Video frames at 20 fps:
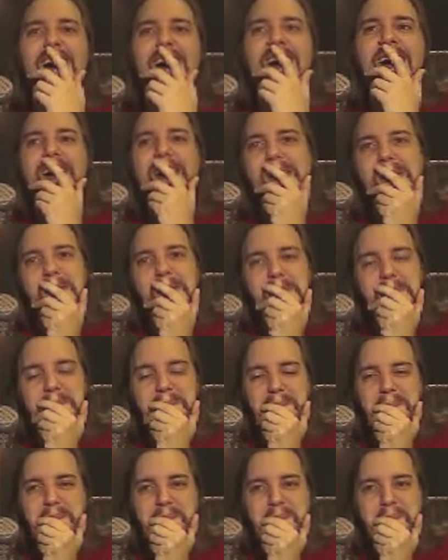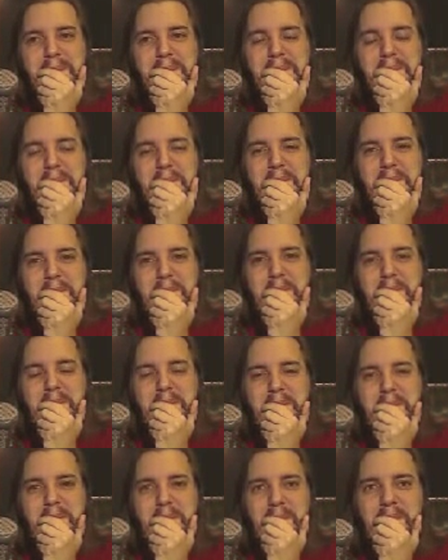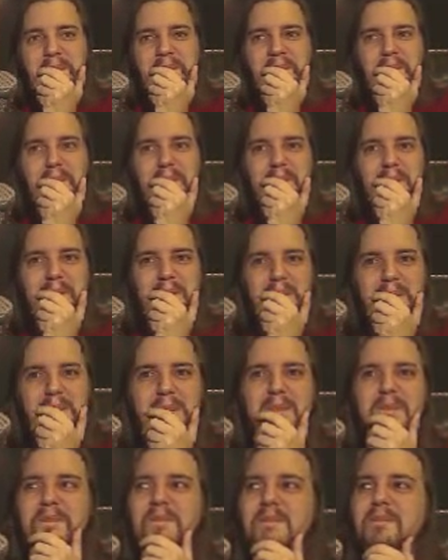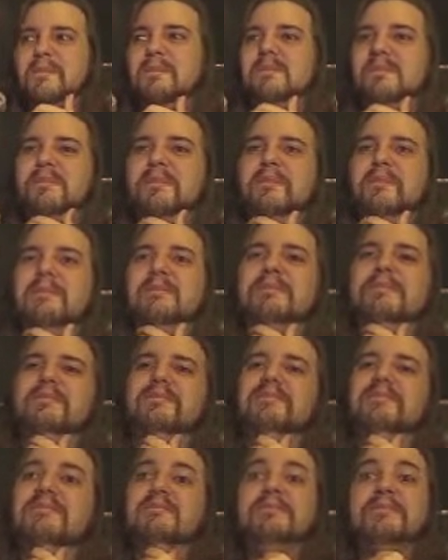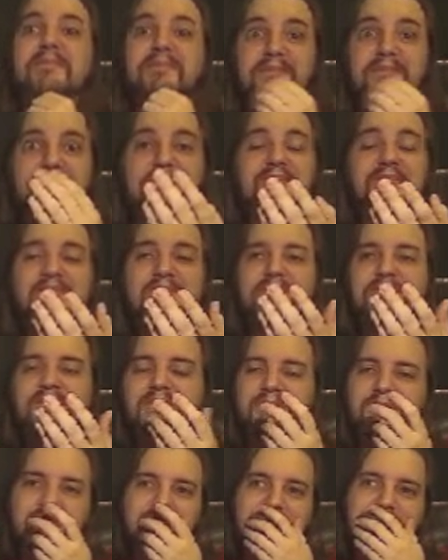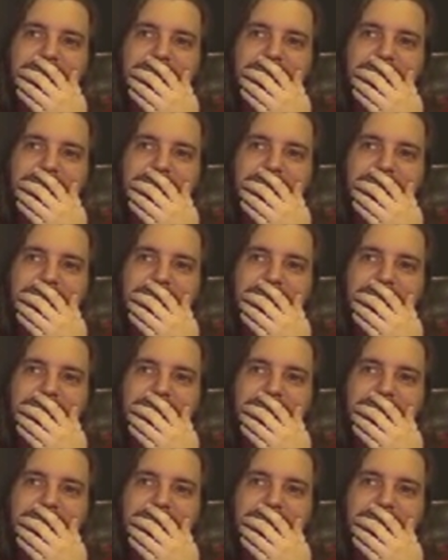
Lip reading: No words are spoken by the person on screen.